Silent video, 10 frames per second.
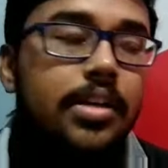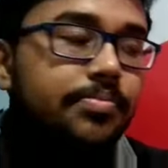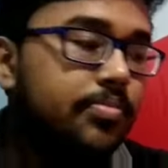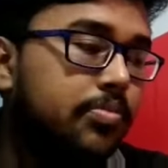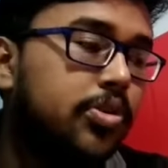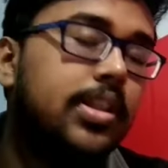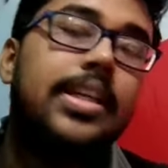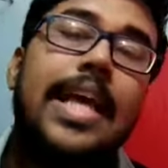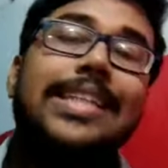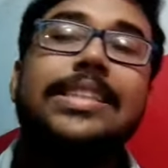
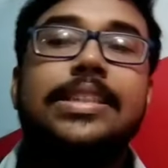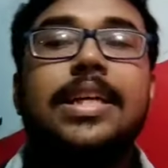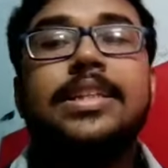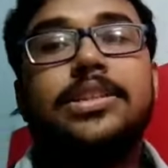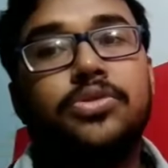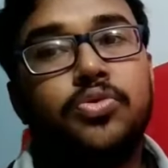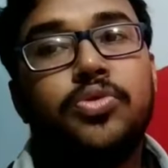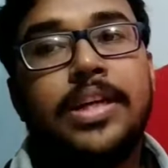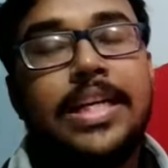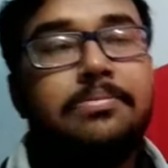mostly as there is no
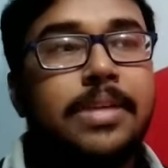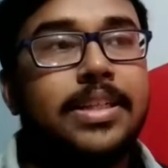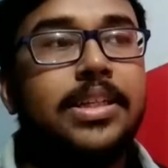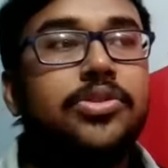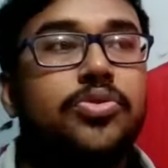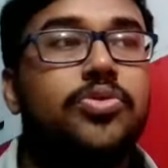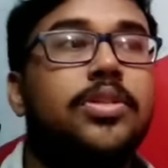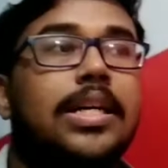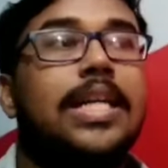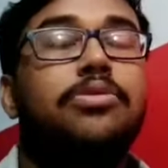negative marking, so
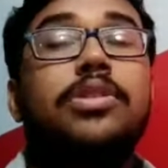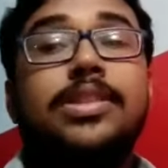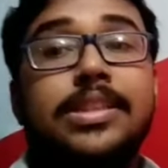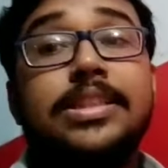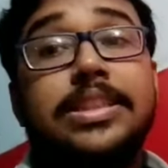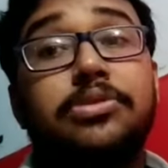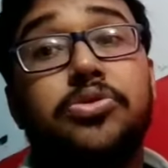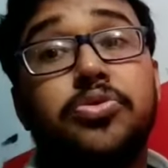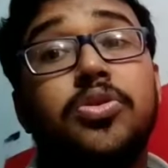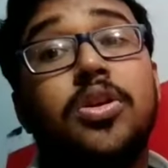I will suggest you
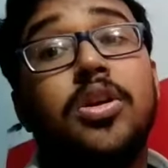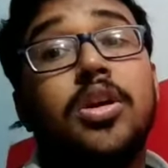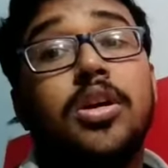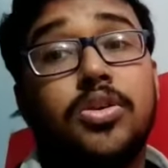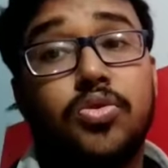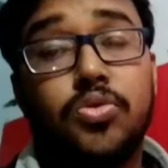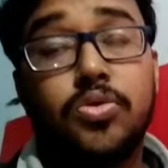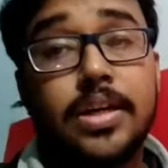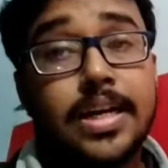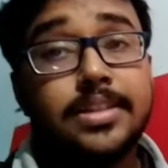to
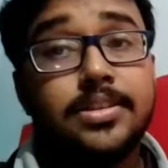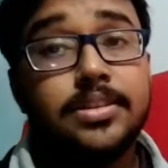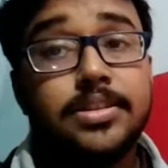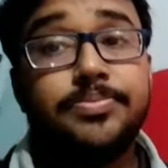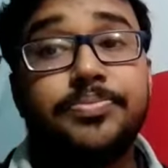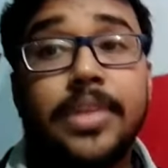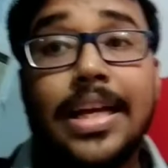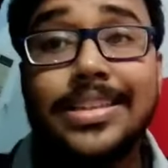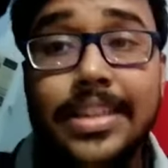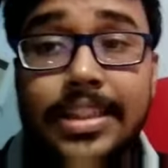go and
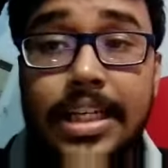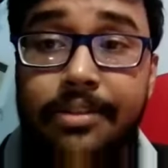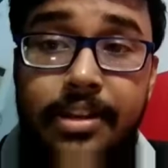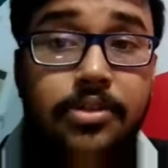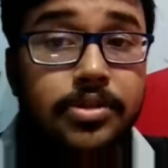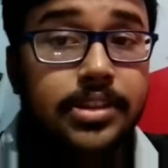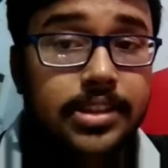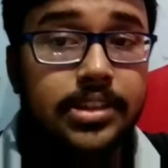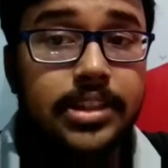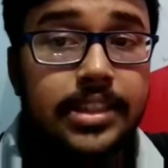answering every
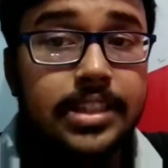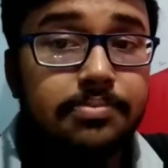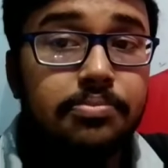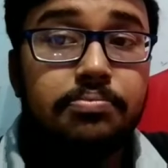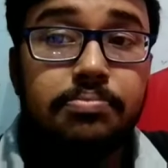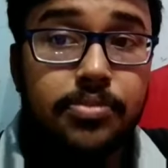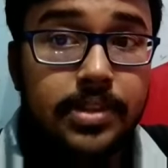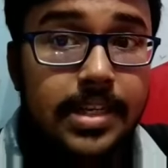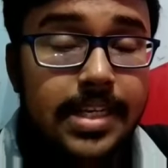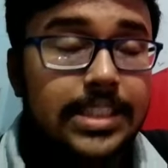questions in the
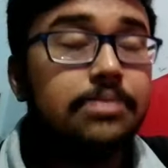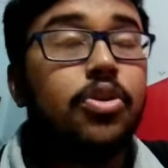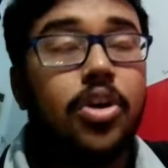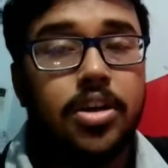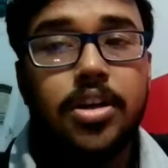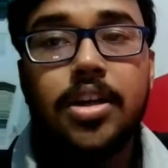exam hall.